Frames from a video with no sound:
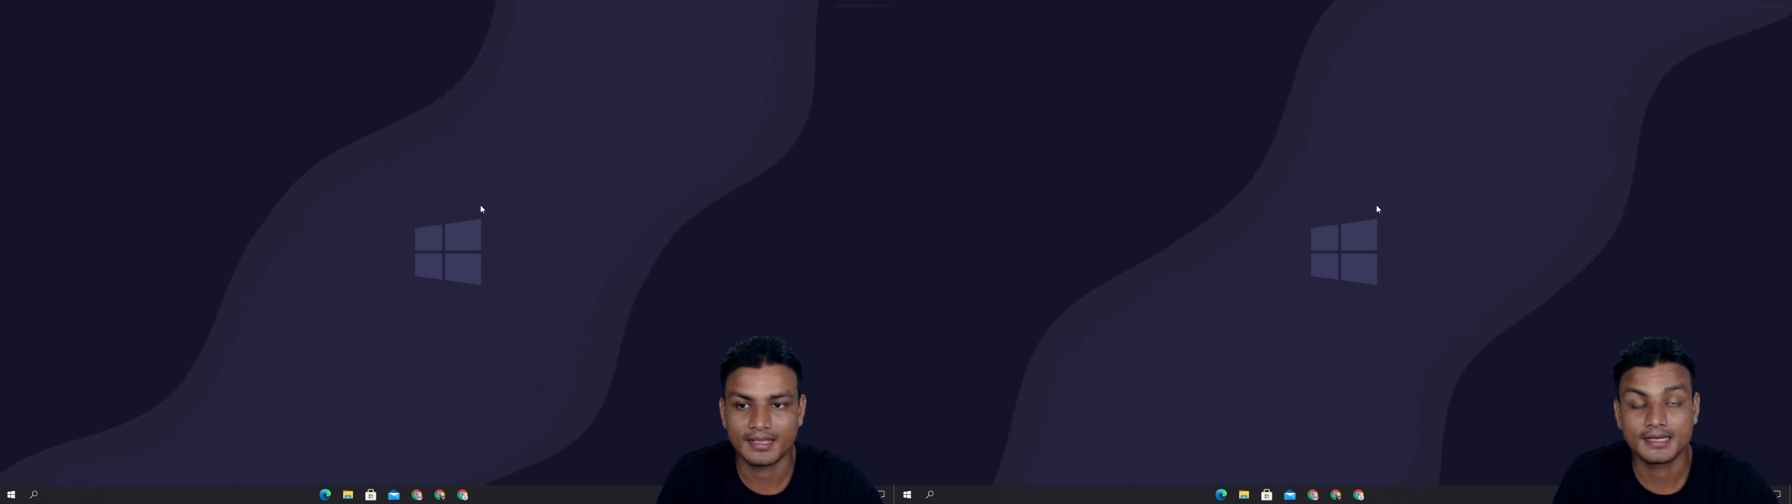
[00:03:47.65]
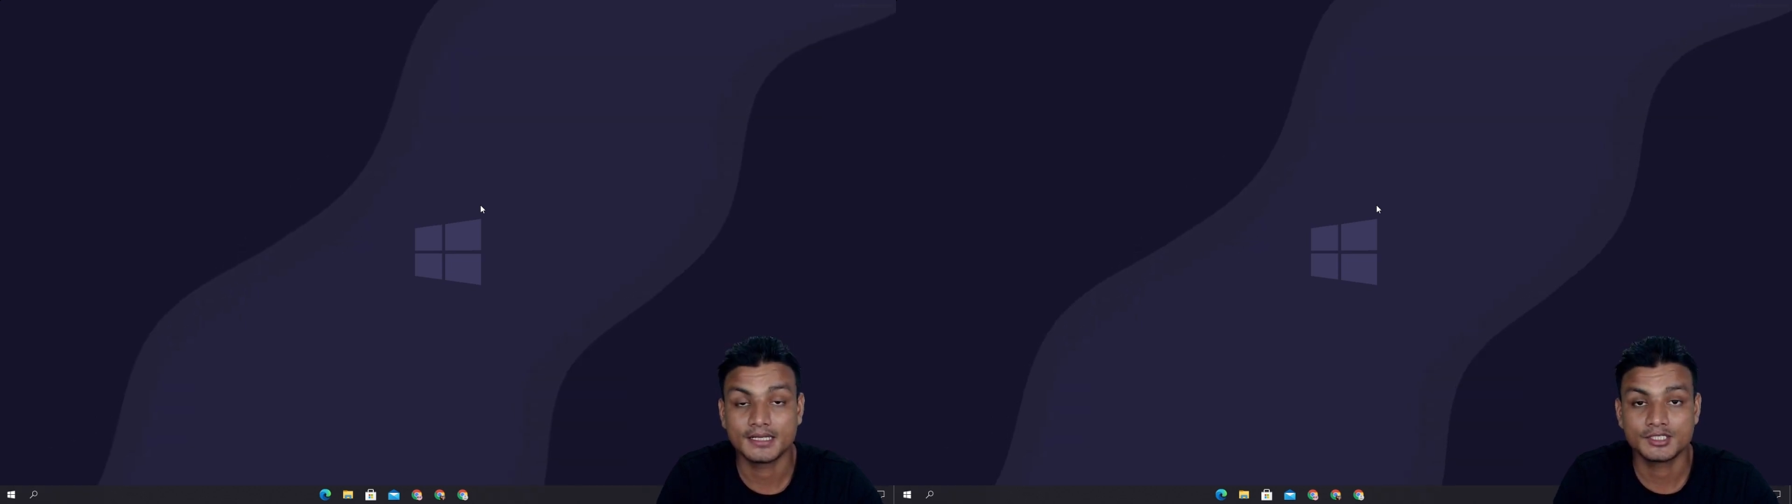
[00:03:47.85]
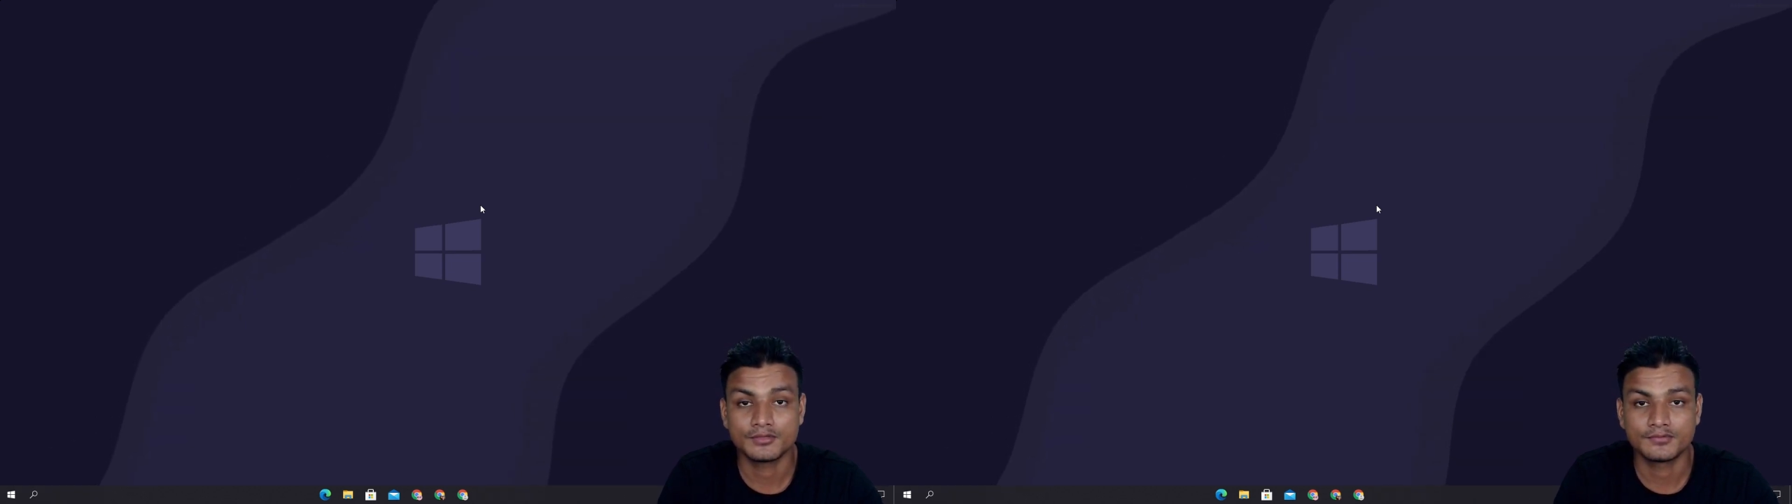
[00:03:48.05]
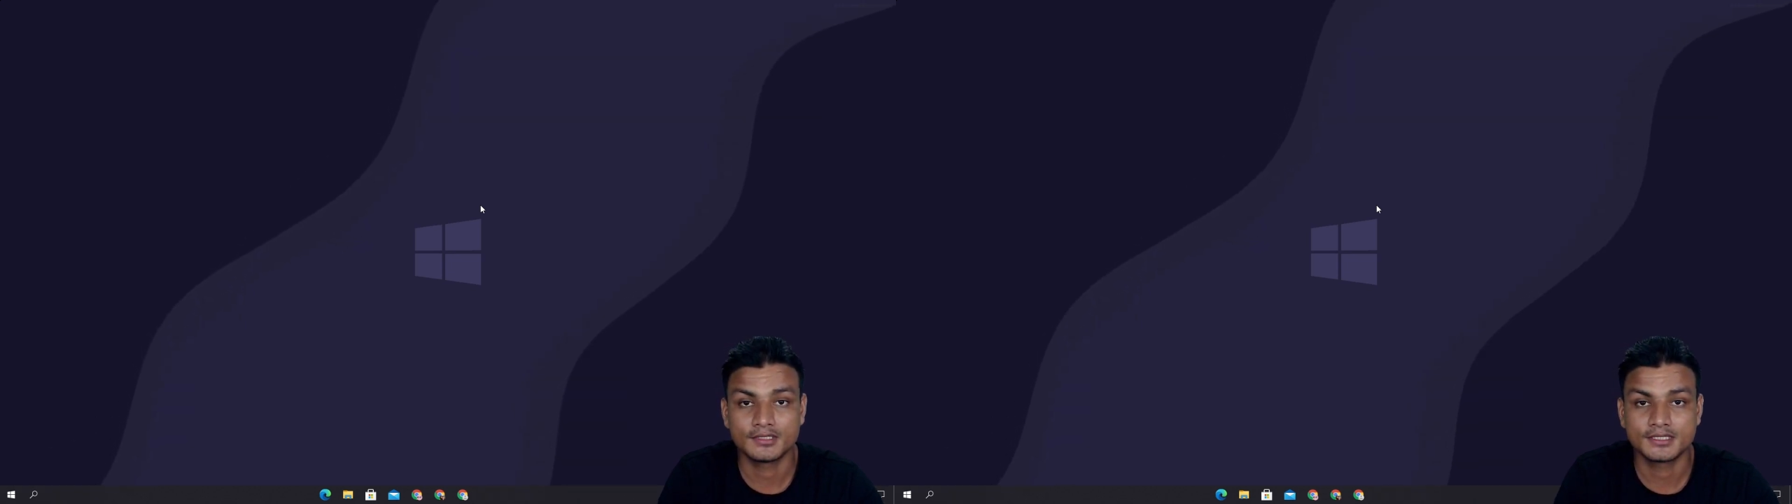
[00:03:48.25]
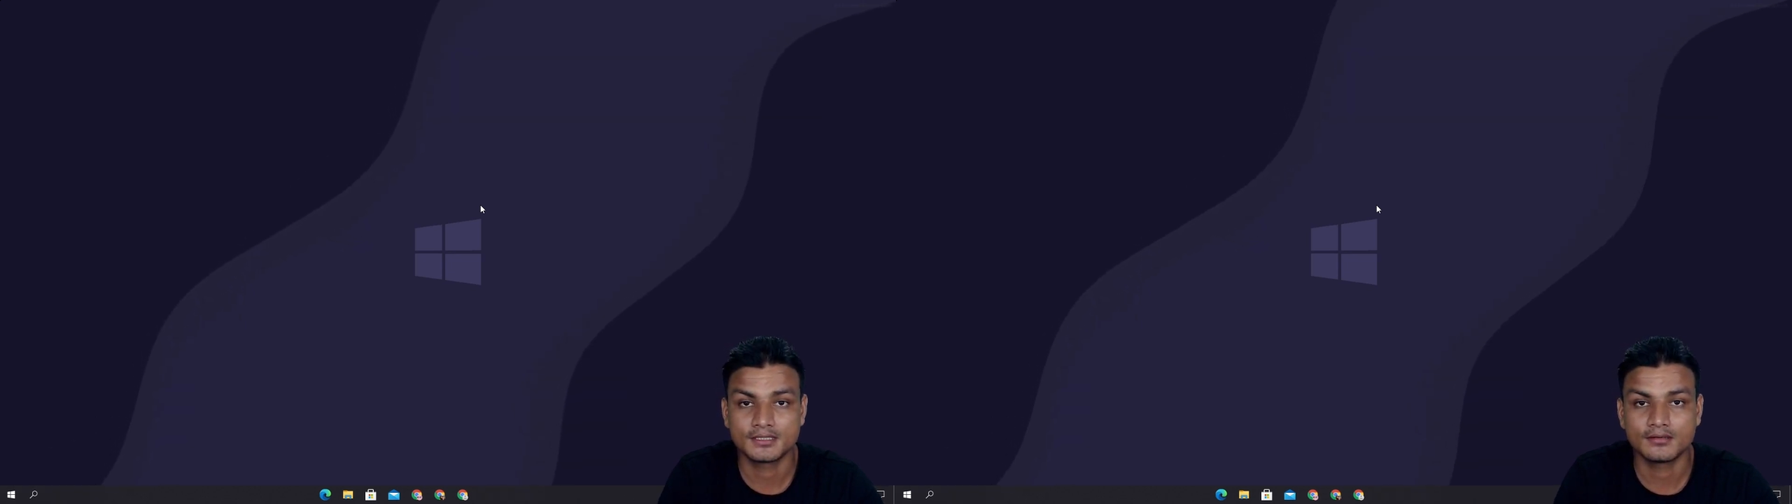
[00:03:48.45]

And each of these